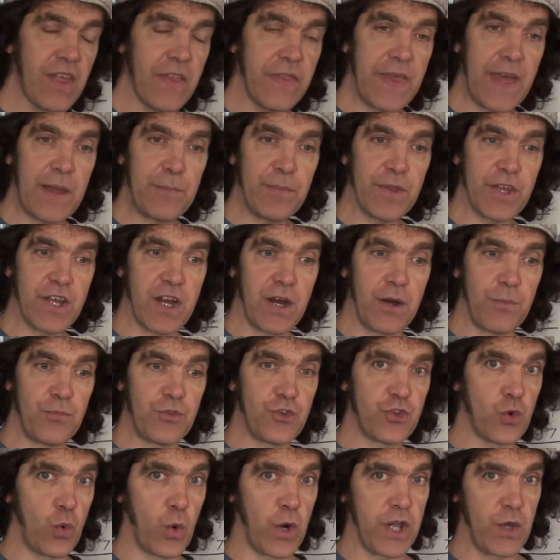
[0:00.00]
that becomes
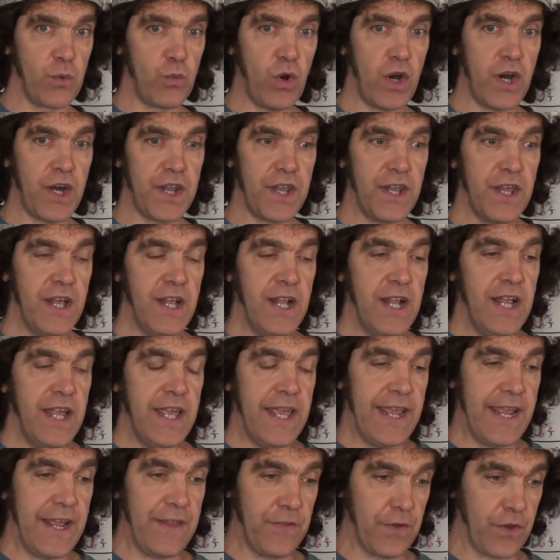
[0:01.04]
twenty-one.
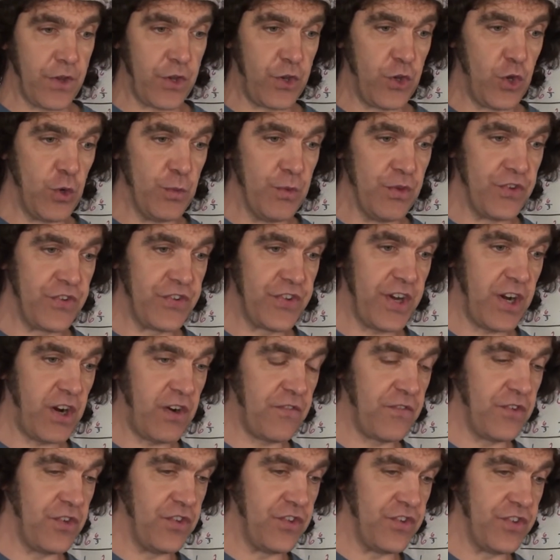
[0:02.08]
And the cube
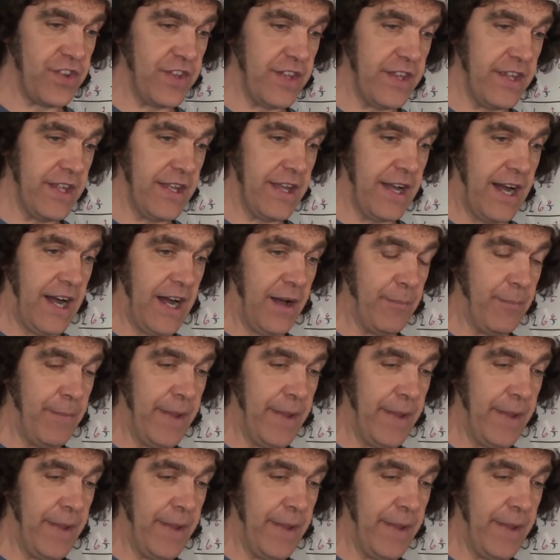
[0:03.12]
itself is uh,